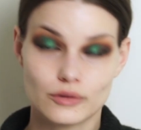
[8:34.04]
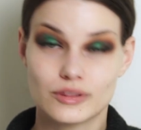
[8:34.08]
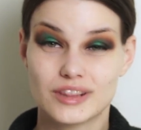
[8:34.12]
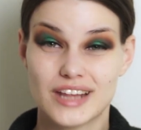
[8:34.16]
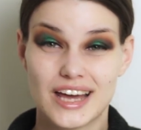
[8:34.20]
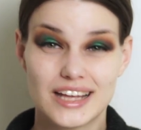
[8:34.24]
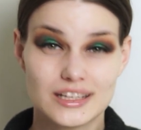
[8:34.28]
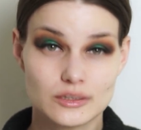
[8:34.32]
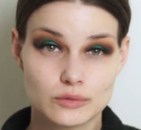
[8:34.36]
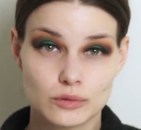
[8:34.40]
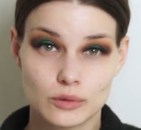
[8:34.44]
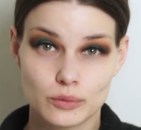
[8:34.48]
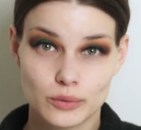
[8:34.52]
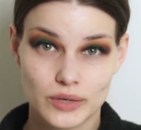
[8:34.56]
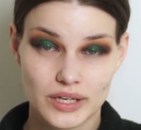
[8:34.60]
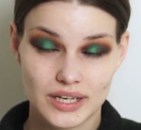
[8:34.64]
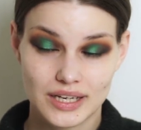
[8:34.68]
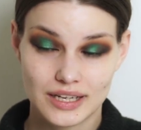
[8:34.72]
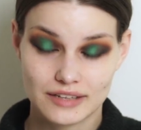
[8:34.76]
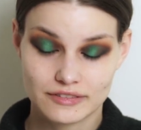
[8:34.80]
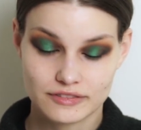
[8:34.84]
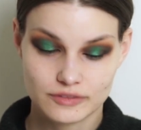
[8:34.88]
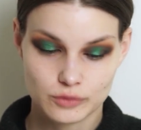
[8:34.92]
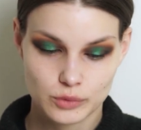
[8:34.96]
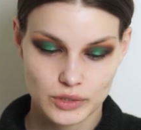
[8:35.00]
that's what we're
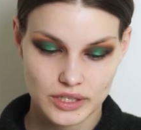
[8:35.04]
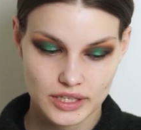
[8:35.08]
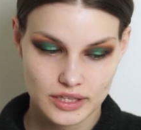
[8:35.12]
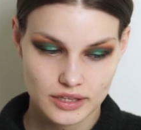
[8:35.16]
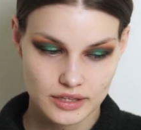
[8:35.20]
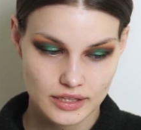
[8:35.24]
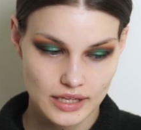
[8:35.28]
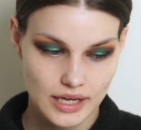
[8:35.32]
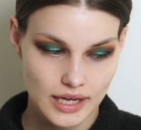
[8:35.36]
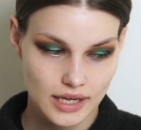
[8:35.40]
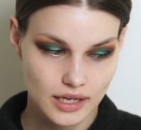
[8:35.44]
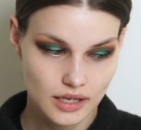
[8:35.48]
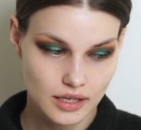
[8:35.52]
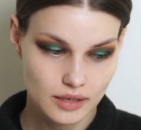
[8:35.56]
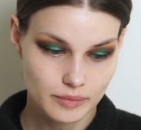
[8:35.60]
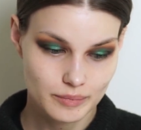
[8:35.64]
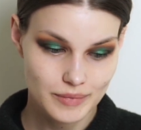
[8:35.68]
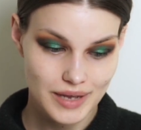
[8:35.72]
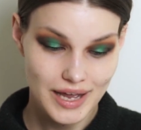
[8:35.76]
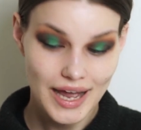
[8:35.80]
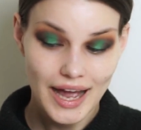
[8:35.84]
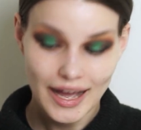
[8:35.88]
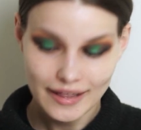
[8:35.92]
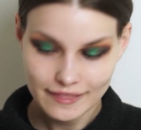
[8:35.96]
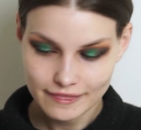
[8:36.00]
left with
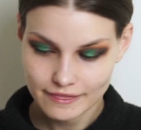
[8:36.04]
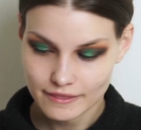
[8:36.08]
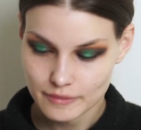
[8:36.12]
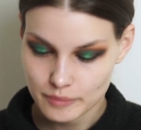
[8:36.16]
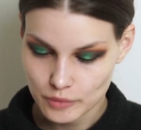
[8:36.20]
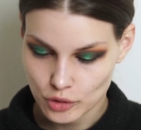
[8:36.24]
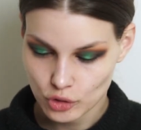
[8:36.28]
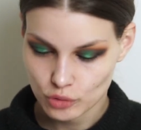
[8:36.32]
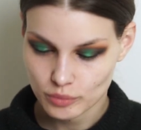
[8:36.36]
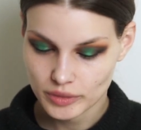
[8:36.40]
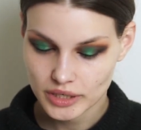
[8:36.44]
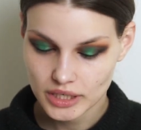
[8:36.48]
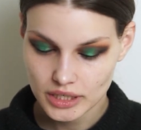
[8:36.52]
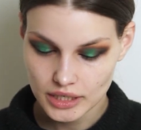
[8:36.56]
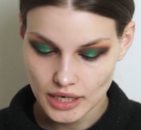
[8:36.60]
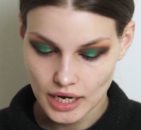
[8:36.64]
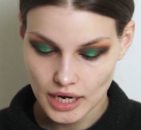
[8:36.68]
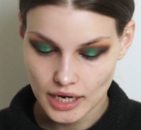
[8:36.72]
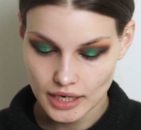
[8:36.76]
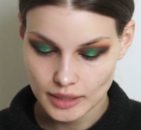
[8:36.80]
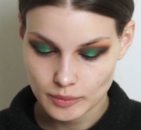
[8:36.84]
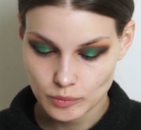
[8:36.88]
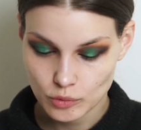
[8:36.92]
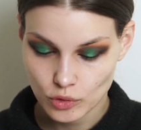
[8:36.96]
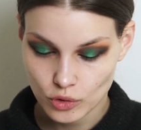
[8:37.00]
at the moment.
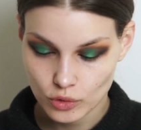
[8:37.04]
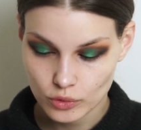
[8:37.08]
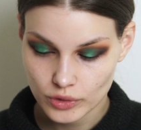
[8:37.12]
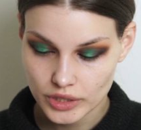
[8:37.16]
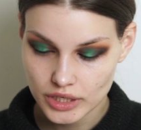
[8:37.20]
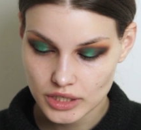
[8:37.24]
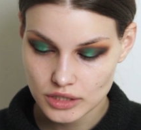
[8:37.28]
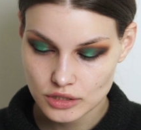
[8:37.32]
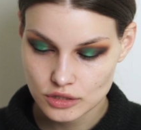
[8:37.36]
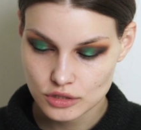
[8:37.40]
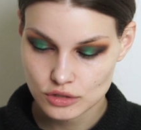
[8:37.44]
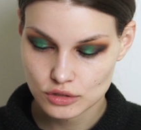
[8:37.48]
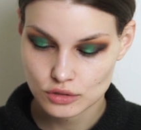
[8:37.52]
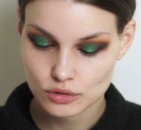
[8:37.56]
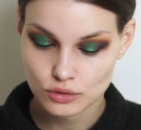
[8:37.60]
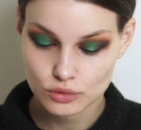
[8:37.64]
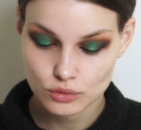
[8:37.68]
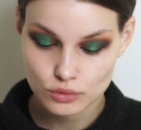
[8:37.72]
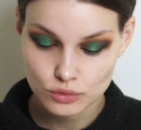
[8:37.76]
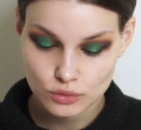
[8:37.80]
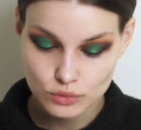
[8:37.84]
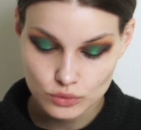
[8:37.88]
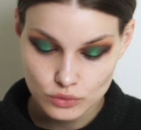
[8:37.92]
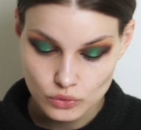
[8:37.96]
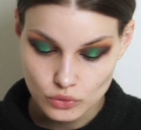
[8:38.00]
I'm going
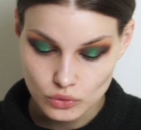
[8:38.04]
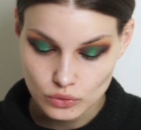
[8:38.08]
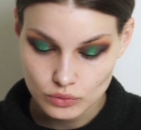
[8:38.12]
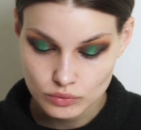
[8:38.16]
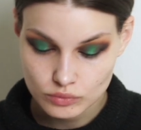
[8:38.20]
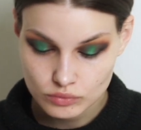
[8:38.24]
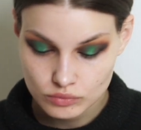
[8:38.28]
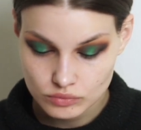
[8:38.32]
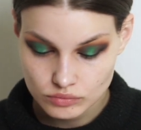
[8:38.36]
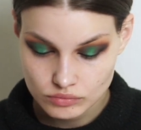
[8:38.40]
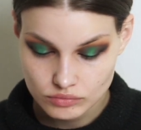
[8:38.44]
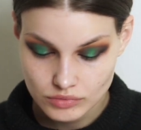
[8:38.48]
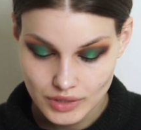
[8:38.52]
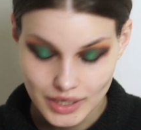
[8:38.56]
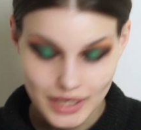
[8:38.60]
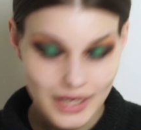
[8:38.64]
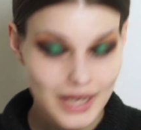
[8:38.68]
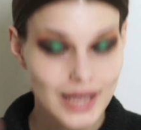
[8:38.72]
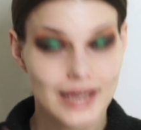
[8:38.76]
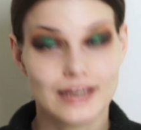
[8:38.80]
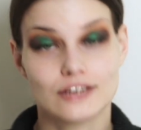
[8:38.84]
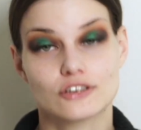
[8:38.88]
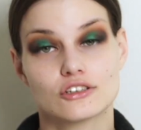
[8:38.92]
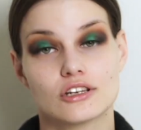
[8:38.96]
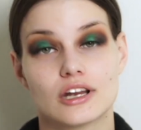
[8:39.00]
to
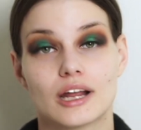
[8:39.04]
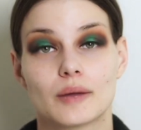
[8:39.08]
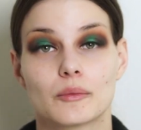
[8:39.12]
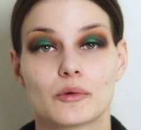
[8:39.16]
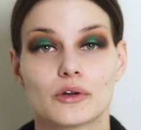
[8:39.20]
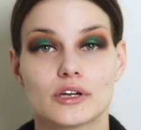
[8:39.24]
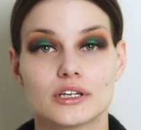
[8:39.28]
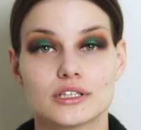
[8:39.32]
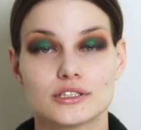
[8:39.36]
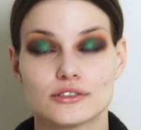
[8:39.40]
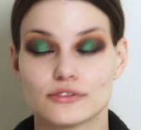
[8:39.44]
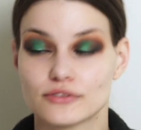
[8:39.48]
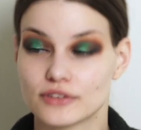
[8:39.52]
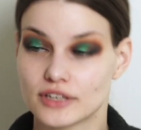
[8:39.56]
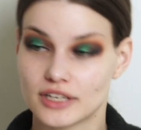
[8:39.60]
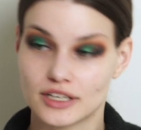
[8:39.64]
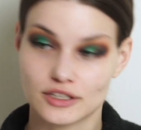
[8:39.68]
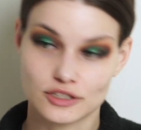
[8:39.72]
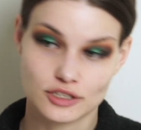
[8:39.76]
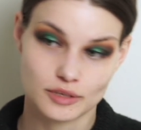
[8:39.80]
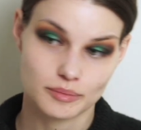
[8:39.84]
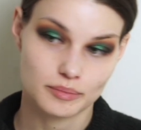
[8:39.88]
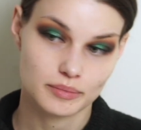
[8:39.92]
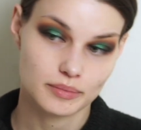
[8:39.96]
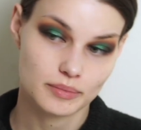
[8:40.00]

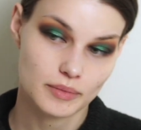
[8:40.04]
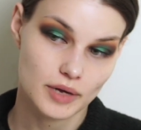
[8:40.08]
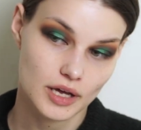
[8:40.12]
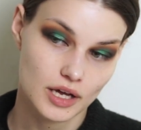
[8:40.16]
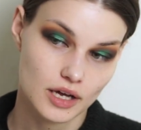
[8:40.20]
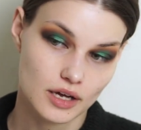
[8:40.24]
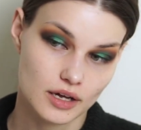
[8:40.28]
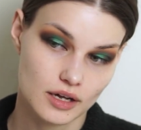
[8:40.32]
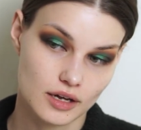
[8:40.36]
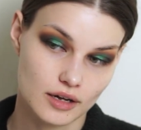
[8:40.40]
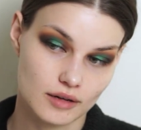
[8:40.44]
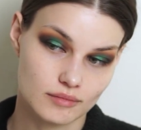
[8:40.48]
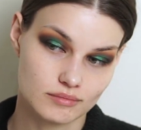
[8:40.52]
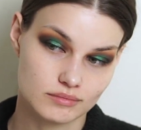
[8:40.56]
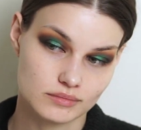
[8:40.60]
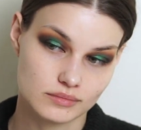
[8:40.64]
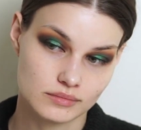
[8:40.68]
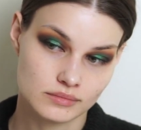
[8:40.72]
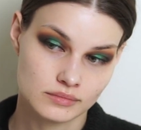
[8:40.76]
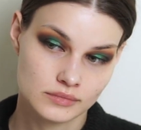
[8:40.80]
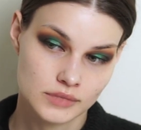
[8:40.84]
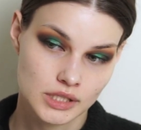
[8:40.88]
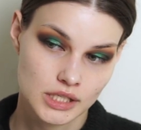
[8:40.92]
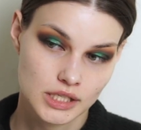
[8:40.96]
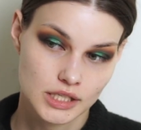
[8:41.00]
finish up
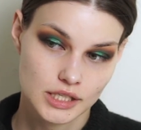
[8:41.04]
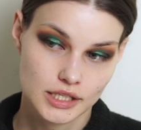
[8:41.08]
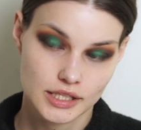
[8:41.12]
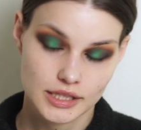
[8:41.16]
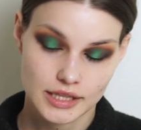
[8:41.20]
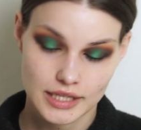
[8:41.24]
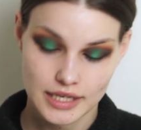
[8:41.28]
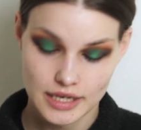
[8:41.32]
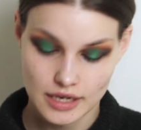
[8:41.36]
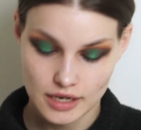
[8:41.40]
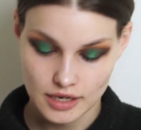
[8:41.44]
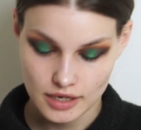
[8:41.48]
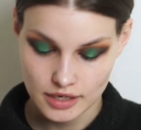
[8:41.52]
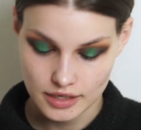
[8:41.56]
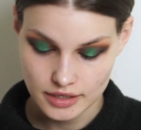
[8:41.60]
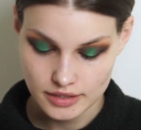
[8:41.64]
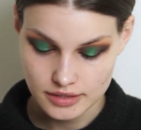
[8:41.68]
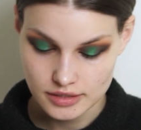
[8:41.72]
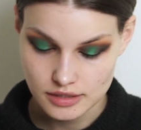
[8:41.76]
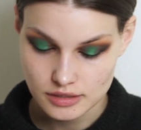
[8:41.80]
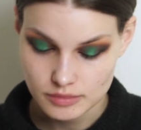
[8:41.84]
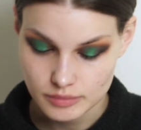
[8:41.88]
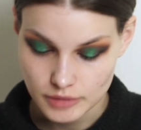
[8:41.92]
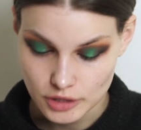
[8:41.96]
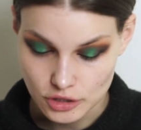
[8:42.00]
the
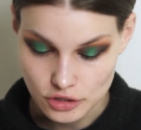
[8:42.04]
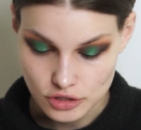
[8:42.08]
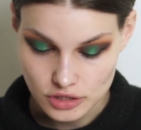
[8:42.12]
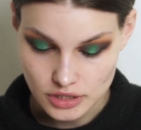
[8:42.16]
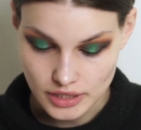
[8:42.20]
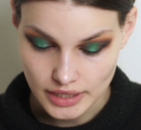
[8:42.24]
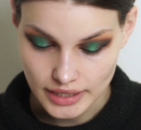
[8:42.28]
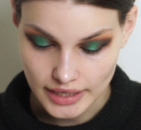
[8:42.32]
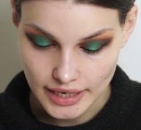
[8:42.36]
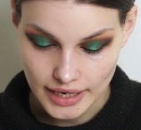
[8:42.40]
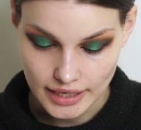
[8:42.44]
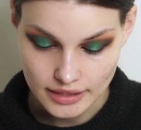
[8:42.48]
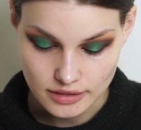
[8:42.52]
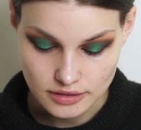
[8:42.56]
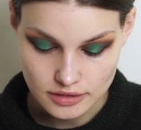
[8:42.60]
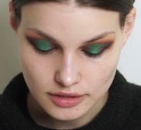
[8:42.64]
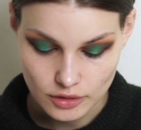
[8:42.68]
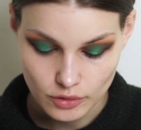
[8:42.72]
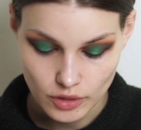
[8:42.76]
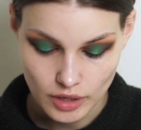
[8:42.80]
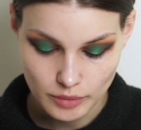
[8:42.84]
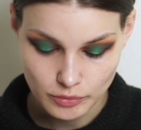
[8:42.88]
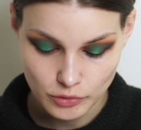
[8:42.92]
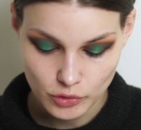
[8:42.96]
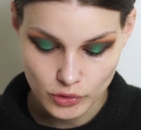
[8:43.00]
eyes as much as I can.
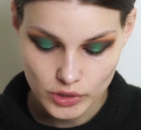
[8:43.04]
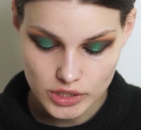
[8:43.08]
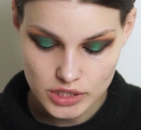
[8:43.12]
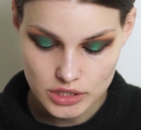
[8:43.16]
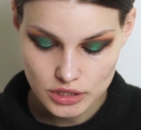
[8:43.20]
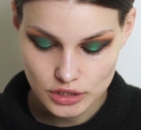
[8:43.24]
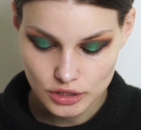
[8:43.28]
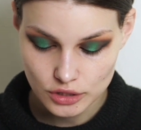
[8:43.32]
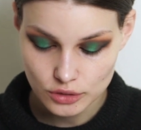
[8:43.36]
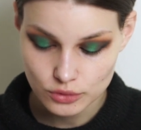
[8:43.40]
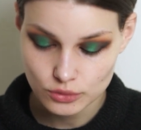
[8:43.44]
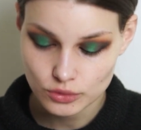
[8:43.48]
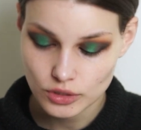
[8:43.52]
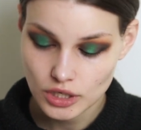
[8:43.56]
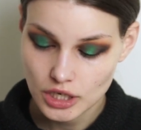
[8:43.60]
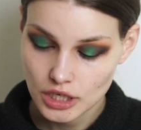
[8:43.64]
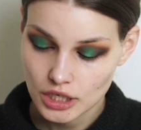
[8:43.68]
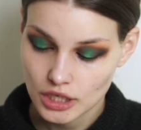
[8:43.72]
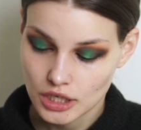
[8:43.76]
So I'm going to